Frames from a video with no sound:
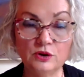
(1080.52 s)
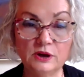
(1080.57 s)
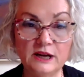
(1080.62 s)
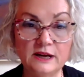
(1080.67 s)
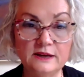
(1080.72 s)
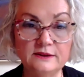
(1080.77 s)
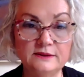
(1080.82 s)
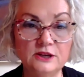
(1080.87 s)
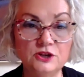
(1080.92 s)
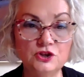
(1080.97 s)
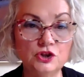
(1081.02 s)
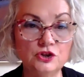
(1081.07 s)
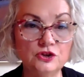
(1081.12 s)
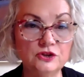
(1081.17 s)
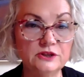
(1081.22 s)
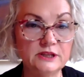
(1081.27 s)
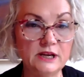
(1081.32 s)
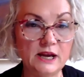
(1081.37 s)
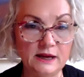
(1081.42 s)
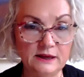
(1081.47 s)

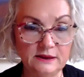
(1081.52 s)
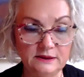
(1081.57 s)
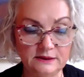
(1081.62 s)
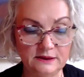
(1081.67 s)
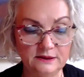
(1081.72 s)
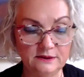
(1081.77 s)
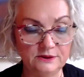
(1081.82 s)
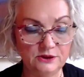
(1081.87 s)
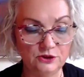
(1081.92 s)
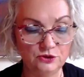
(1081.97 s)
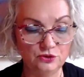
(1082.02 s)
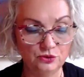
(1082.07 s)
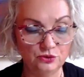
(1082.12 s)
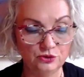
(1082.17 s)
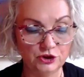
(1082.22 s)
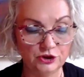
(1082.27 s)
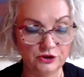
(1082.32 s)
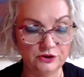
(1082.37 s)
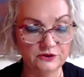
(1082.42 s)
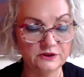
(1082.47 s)
organizations and
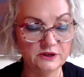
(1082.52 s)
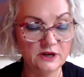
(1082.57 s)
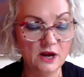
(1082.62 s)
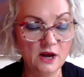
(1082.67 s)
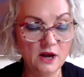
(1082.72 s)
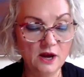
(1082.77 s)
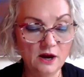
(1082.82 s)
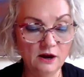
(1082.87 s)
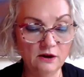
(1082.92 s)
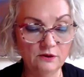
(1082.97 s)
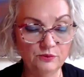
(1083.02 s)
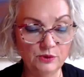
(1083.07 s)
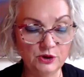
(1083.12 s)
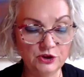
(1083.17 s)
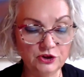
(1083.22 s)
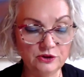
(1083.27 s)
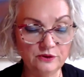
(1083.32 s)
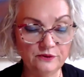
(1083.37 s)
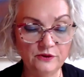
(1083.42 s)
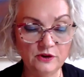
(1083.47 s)
institutions of
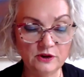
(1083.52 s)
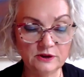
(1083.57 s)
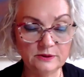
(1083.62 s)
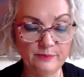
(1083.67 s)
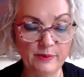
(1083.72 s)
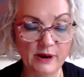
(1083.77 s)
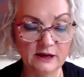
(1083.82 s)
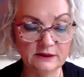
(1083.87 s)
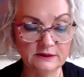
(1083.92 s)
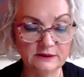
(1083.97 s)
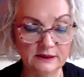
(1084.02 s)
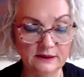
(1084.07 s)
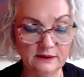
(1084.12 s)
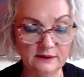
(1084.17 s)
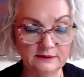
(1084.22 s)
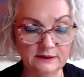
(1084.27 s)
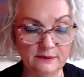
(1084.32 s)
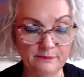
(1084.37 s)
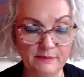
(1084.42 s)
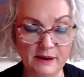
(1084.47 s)
which the first party
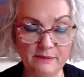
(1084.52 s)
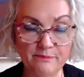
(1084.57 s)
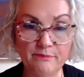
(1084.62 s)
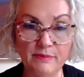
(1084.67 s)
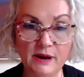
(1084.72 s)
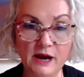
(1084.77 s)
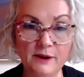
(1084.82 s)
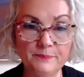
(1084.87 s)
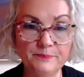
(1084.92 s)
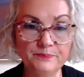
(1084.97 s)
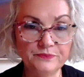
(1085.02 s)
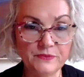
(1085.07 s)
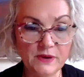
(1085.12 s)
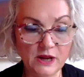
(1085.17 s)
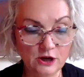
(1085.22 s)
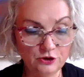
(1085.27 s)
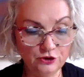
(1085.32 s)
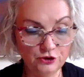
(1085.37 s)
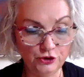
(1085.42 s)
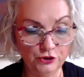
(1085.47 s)
is a member.
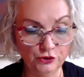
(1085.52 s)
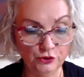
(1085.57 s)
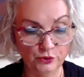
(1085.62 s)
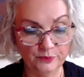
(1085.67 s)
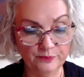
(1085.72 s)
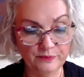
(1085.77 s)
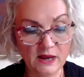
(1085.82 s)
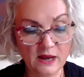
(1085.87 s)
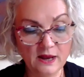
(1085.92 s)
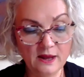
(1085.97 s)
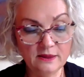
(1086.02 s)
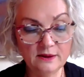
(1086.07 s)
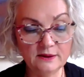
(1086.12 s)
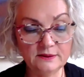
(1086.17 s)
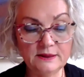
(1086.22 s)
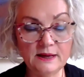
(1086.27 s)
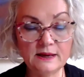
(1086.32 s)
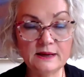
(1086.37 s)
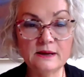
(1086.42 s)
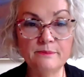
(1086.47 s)
2. The
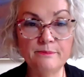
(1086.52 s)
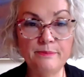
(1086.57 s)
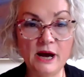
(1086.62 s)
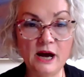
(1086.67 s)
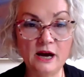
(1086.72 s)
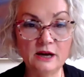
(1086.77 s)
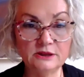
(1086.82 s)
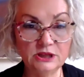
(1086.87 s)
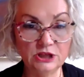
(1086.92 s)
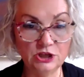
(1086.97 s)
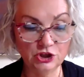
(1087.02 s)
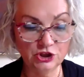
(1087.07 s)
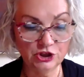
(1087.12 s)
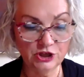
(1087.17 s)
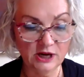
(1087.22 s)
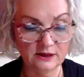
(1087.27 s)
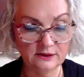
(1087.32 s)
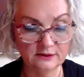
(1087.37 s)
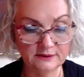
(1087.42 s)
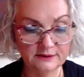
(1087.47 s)
second party
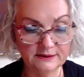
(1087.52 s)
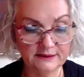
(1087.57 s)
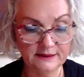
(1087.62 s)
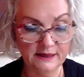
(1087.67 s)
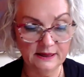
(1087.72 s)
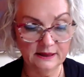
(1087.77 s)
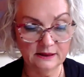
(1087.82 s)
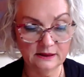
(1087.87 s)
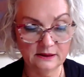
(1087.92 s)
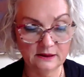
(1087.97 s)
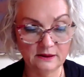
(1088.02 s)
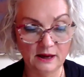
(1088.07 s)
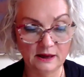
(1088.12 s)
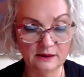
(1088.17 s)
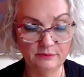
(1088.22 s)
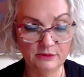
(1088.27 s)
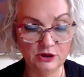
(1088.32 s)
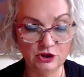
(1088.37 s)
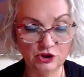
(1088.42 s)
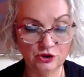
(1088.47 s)
shall seek
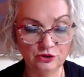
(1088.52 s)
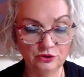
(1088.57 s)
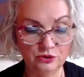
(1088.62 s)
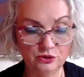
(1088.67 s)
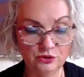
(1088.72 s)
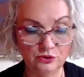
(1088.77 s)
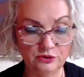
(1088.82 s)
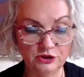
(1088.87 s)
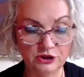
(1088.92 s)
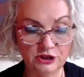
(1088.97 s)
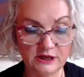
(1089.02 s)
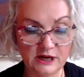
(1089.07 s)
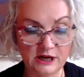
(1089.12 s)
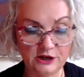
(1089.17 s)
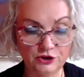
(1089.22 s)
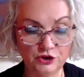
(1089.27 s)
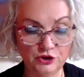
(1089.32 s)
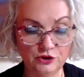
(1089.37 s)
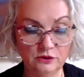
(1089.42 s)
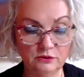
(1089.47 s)
admission to
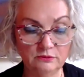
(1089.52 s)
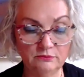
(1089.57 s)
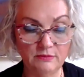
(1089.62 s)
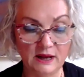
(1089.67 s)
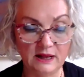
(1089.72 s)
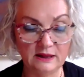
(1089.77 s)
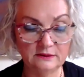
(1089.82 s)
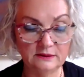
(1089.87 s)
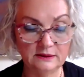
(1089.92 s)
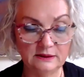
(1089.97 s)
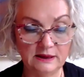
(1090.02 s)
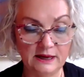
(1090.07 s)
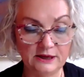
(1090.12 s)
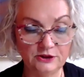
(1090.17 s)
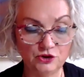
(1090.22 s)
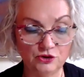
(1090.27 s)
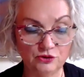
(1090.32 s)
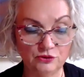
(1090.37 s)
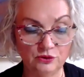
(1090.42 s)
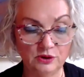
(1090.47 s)
international,
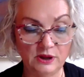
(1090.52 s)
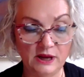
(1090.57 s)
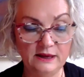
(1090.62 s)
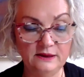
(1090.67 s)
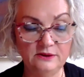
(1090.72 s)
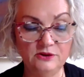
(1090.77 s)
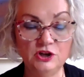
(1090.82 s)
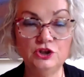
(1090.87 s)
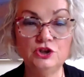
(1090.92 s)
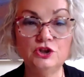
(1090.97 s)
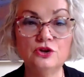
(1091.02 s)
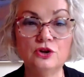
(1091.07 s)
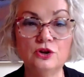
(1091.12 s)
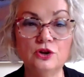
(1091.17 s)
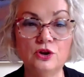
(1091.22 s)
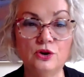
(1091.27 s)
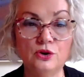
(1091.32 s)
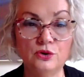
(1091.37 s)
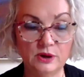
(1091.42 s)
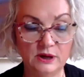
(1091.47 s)
multilateral, and
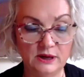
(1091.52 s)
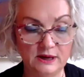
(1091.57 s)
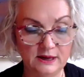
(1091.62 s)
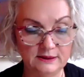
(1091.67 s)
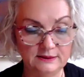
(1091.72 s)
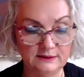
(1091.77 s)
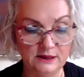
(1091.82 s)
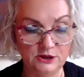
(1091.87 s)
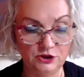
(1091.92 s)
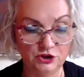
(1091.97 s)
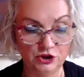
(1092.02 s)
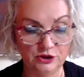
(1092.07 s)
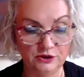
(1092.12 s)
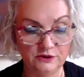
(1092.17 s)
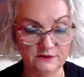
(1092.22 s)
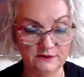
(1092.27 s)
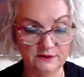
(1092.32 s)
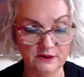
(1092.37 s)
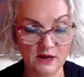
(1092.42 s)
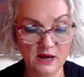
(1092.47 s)
regional
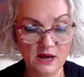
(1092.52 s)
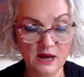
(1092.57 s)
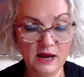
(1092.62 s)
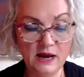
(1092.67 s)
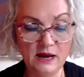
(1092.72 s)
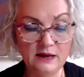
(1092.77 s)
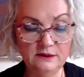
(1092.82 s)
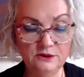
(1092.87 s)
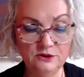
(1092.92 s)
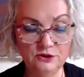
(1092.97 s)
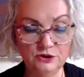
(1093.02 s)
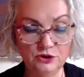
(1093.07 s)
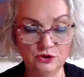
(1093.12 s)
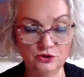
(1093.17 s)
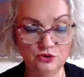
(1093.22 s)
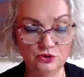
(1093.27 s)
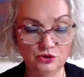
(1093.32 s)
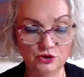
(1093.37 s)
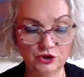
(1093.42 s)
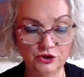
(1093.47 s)
organizations and
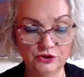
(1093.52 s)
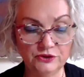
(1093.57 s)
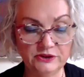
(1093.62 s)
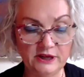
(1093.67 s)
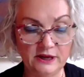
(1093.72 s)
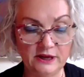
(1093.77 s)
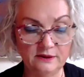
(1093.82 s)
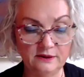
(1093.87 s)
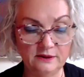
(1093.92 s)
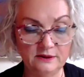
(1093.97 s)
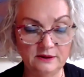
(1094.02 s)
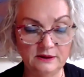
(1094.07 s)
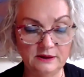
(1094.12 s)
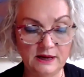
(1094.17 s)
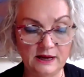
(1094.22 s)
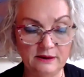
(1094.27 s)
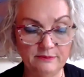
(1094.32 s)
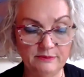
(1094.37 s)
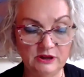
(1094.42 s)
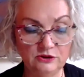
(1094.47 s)
institutions under the
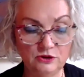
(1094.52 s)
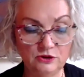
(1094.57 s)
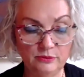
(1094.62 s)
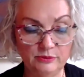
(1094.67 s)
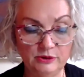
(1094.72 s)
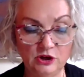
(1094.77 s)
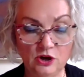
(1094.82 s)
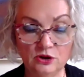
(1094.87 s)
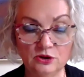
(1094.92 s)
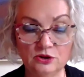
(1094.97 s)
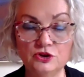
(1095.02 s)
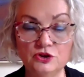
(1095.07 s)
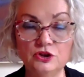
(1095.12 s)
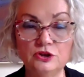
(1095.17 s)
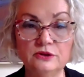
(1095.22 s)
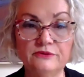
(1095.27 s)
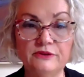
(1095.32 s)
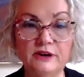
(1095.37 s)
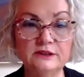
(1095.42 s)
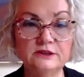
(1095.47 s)
name and
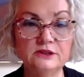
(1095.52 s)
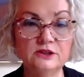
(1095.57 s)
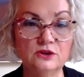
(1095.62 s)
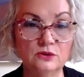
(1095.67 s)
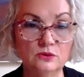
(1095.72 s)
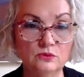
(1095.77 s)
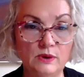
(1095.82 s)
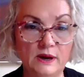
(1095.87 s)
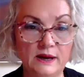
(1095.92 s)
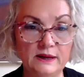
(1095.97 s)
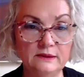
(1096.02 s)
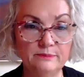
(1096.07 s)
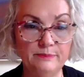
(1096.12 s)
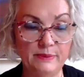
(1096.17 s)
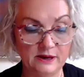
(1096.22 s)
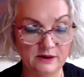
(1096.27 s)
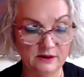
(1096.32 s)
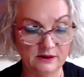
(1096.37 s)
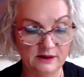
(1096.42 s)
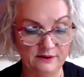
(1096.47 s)
terminologies of Article 1,
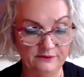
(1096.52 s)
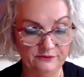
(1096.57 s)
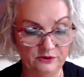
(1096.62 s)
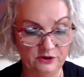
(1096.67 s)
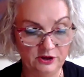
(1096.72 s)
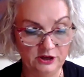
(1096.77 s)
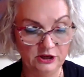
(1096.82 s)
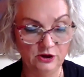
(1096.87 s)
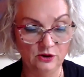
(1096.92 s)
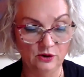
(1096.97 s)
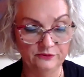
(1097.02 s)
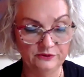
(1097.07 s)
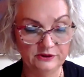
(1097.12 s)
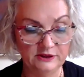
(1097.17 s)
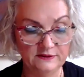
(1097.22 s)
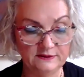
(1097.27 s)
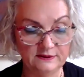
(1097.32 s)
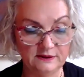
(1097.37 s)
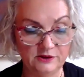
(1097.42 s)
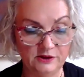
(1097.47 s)
Paragraph 3 of
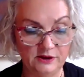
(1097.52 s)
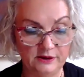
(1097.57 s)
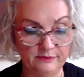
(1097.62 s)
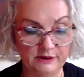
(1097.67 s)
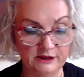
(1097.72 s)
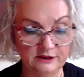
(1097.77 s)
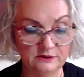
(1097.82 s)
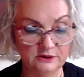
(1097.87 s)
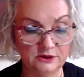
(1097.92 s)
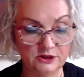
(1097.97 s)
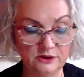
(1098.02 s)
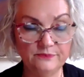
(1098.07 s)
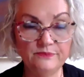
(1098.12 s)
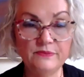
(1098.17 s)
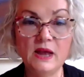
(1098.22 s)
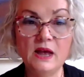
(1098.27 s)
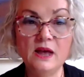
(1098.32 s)
this agreement.